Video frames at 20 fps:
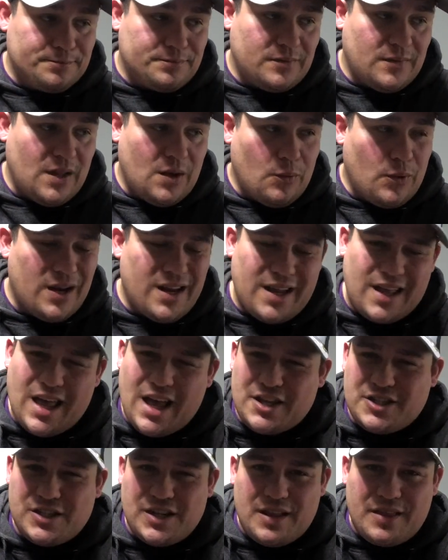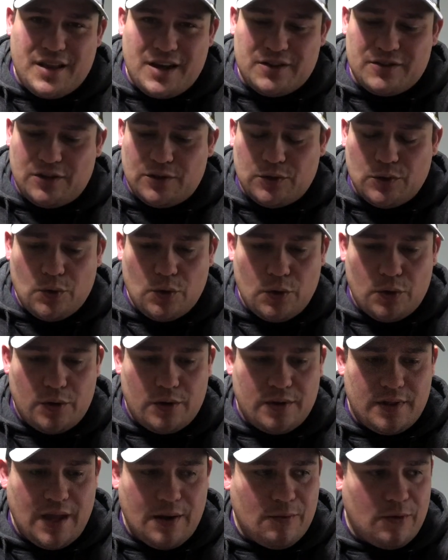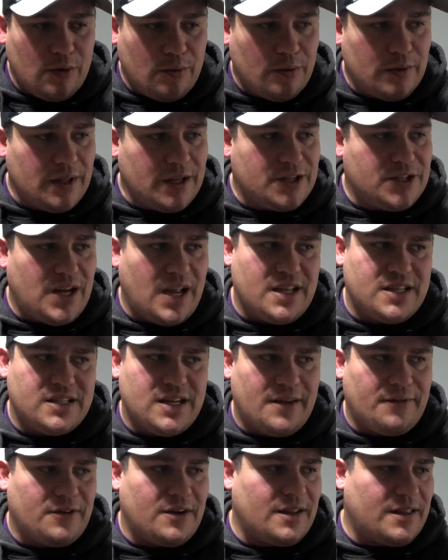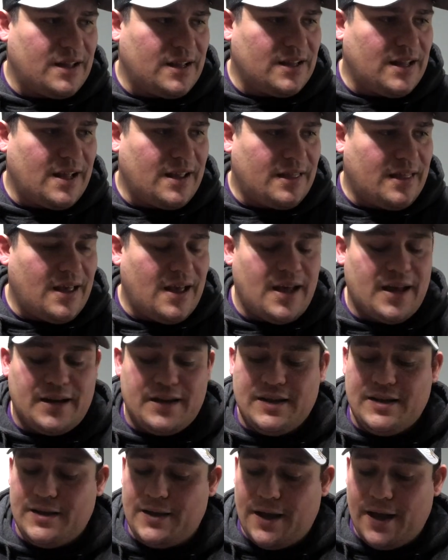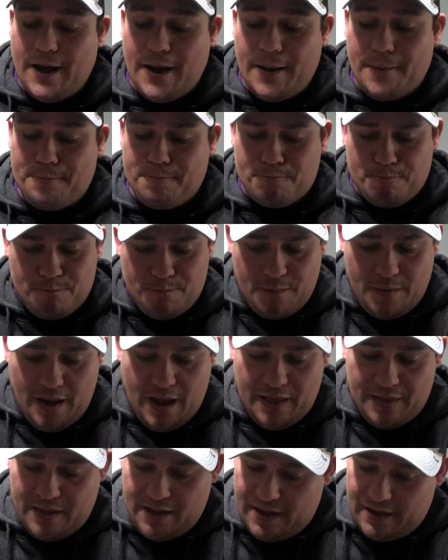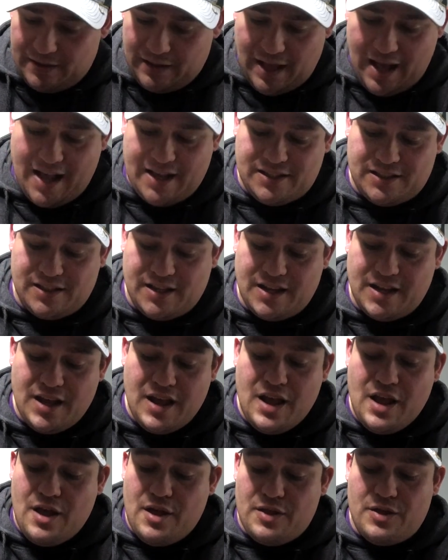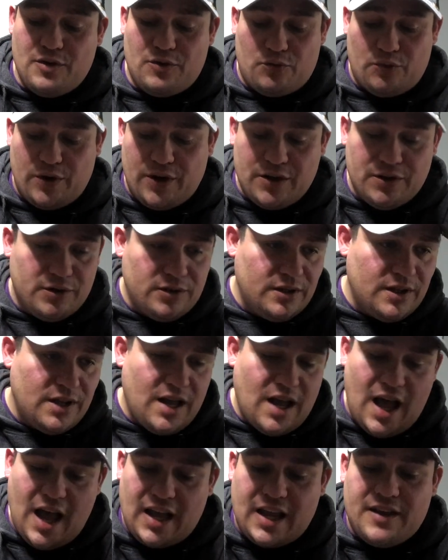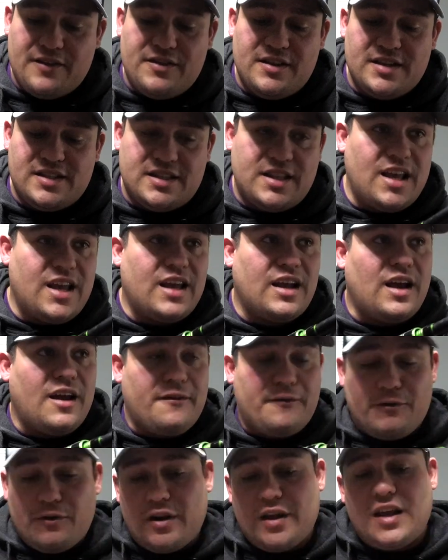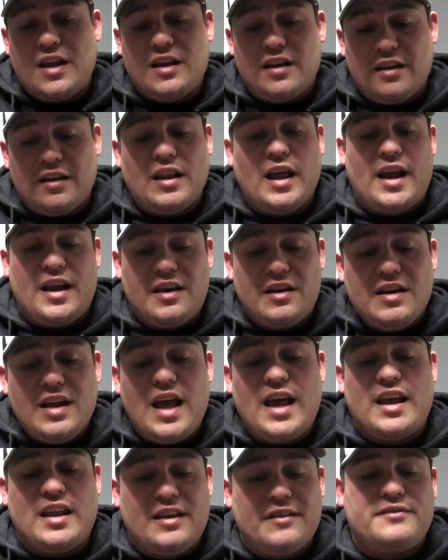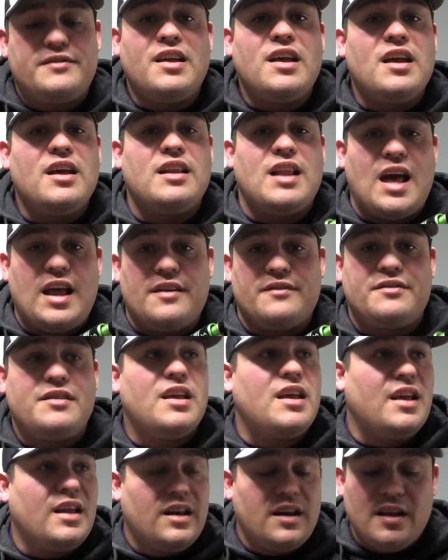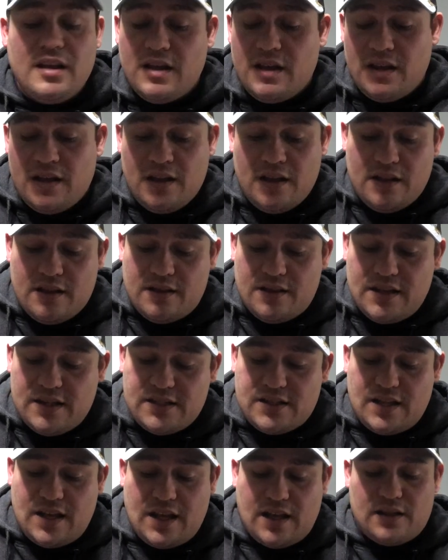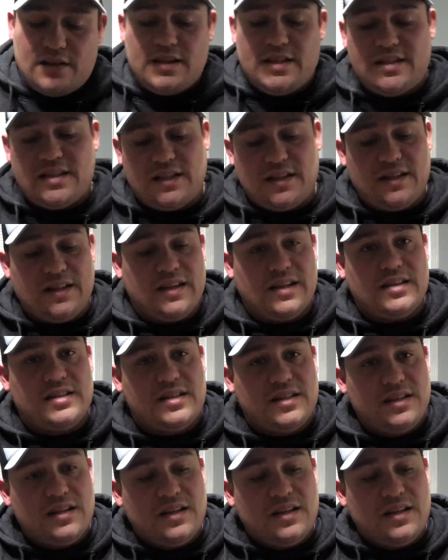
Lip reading: We didn't catch anything on the lure. They weren't really chasing after anything like that. And then lastly, the reel. I give this thing a freaking like negative 10 out of 10. This thing, listen to this.